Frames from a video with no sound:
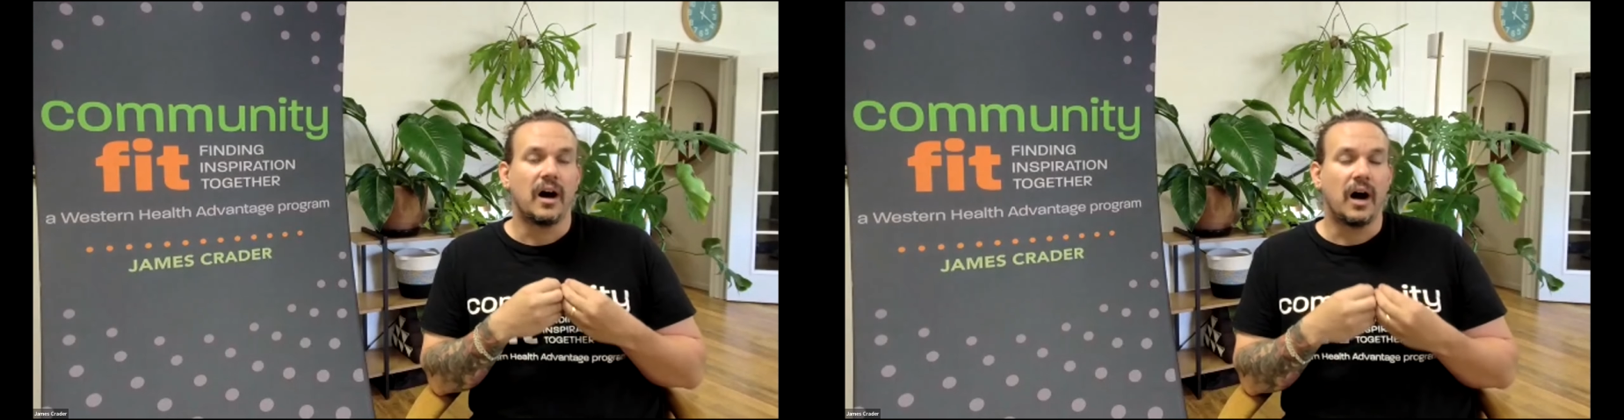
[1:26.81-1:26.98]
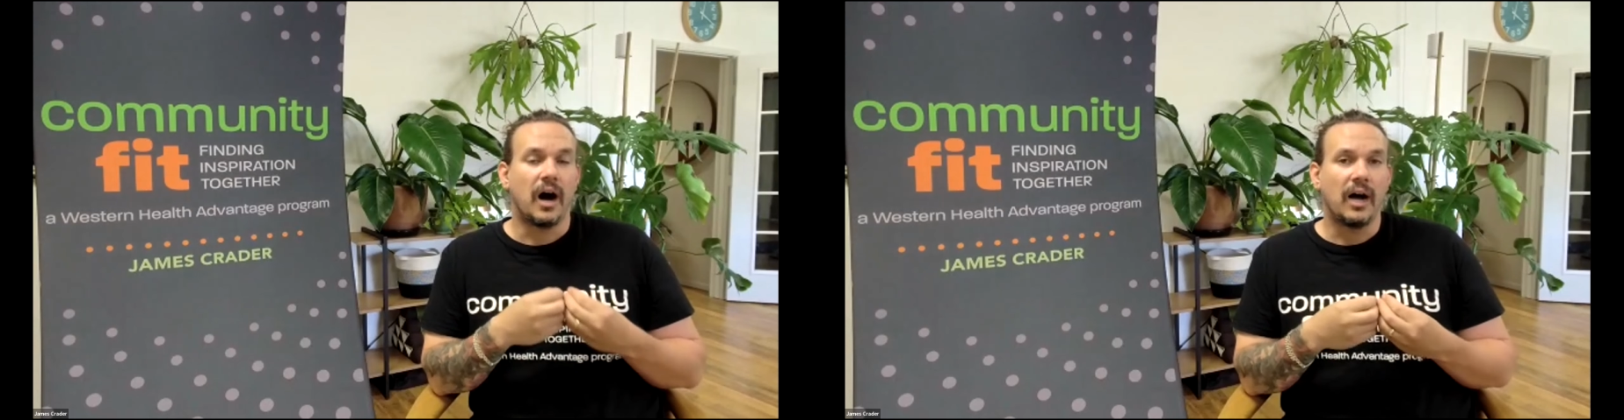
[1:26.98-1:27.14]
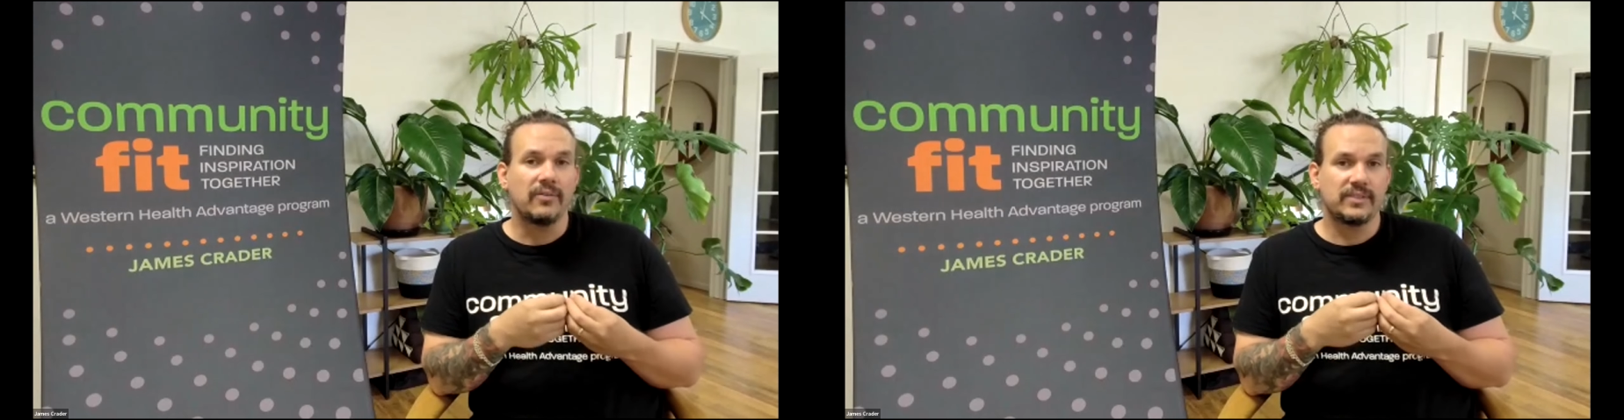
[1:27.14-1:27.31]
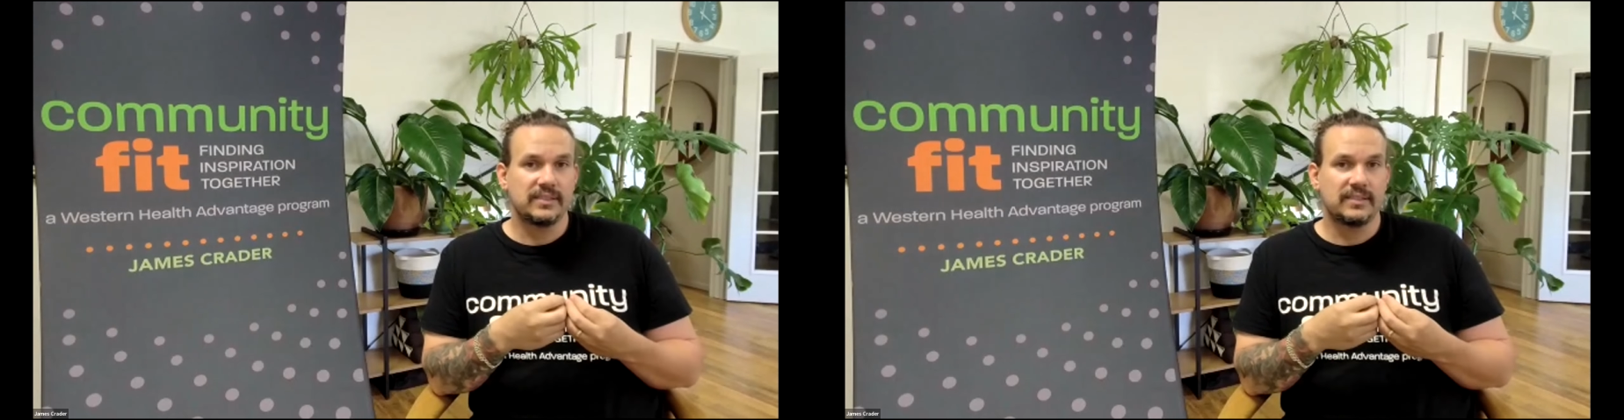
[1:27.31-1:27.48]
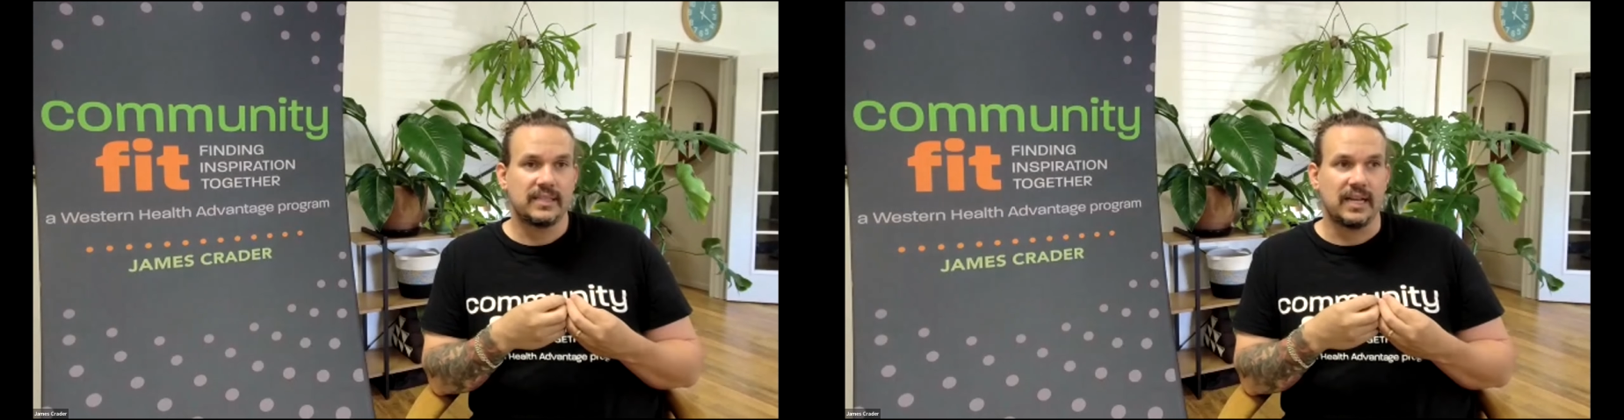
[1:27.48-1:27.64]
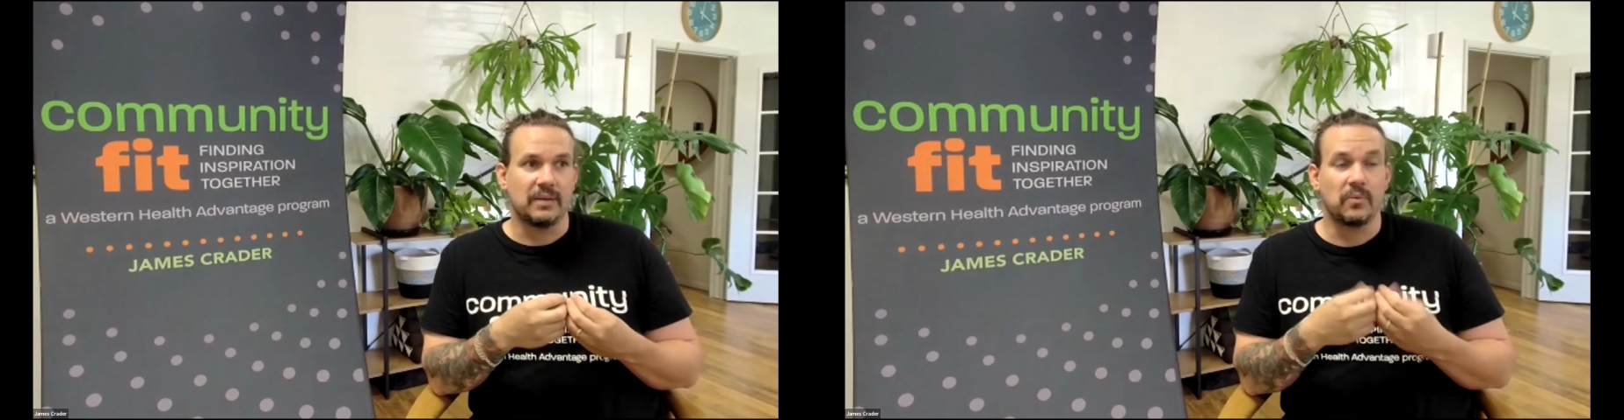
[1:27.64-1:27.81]

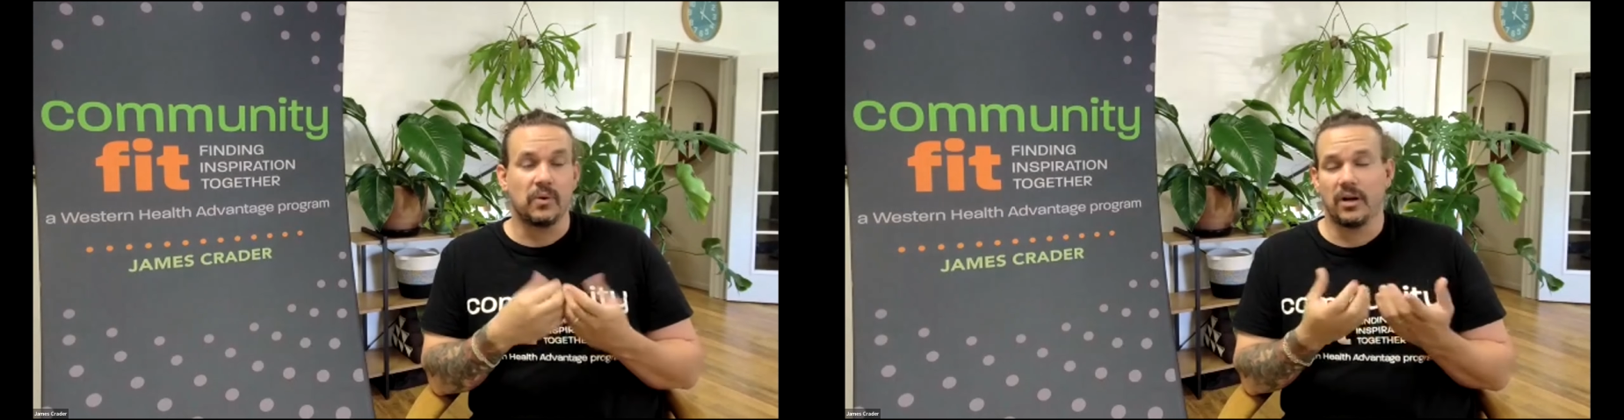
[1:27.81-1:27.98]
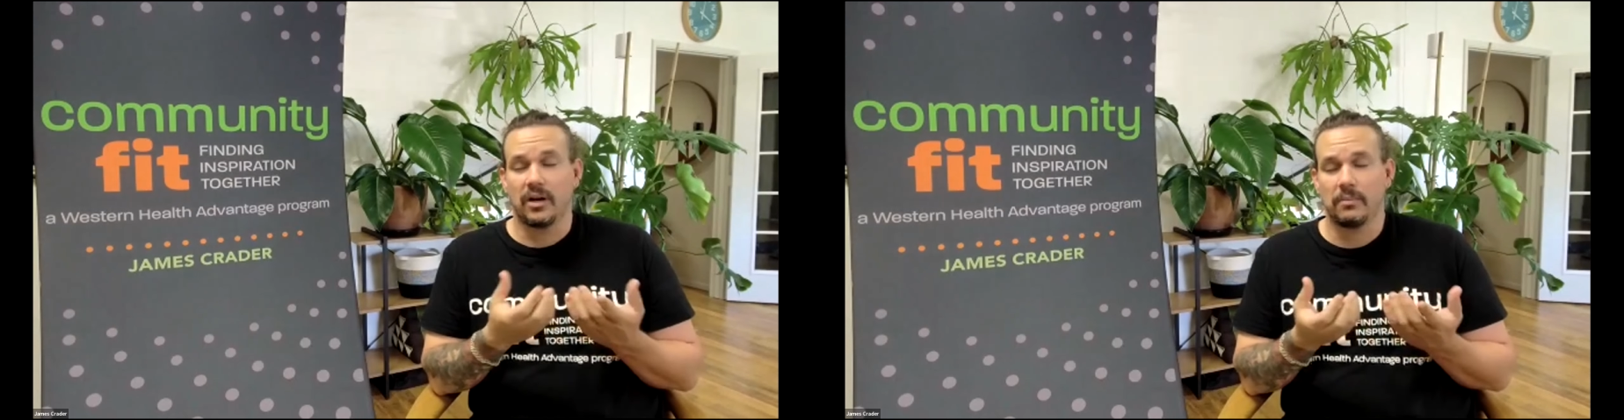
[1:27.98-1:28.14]
oftentimes, well, our